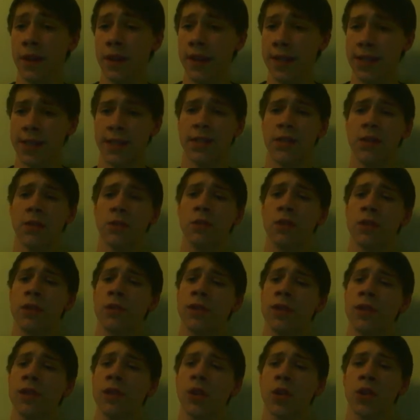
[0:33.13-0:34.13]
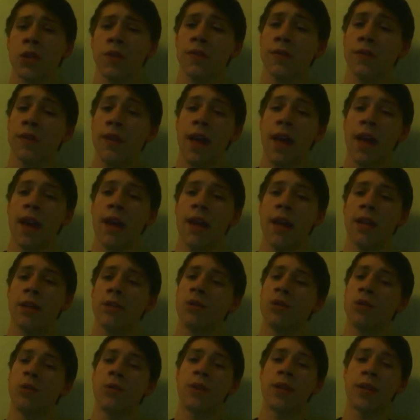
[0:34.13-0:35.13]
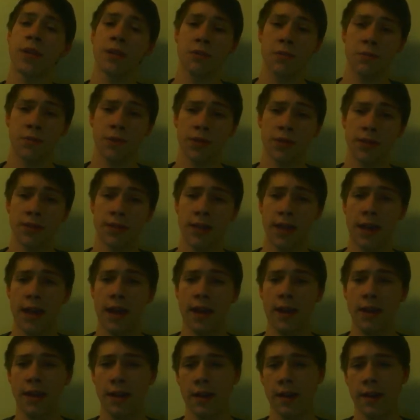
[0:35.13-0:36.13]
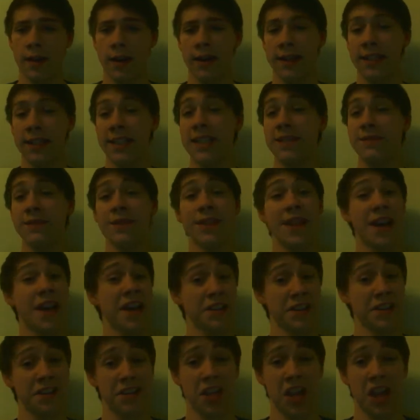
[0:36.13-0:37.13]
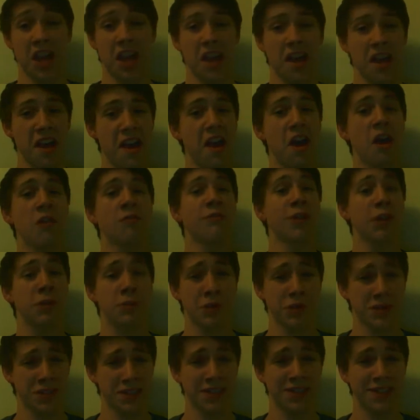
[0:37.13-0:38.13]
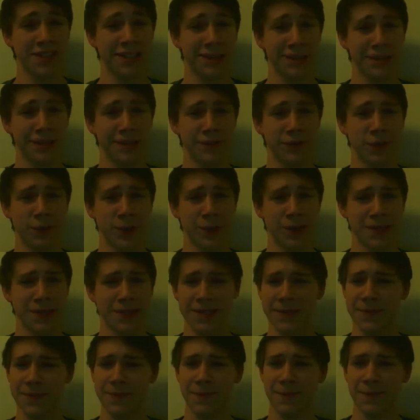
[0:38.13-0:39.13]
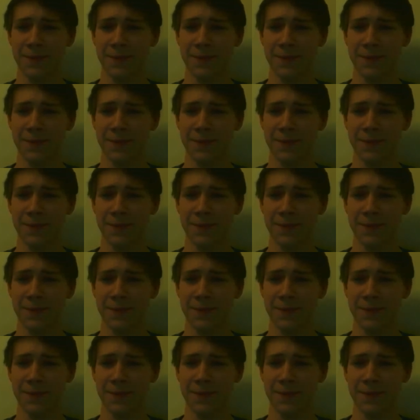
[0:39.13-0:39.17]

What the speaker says: as the song uses a lot of electrical instruments and even has a robotic sounding voice.